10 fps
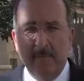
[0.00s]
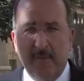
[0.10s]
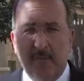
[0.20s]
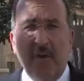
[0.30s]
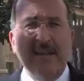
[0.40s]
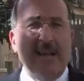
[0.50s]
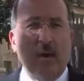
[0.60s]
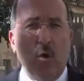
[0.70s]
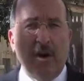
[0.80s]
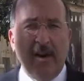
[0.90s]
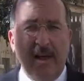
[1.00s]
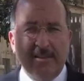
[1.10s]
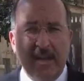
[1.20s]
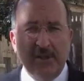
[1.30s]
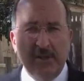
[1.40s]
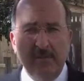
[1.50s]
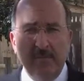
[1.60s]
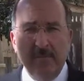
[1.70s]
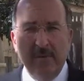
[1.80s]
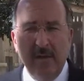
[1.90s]
The Fatah organization
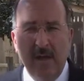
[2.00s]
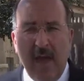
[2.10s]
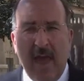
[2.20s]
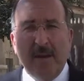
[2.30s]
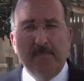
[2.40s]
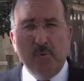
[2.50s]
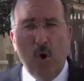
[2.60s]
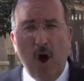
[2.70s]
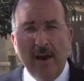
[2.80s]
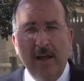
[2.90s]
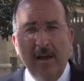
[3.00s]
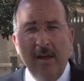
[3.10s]
had brought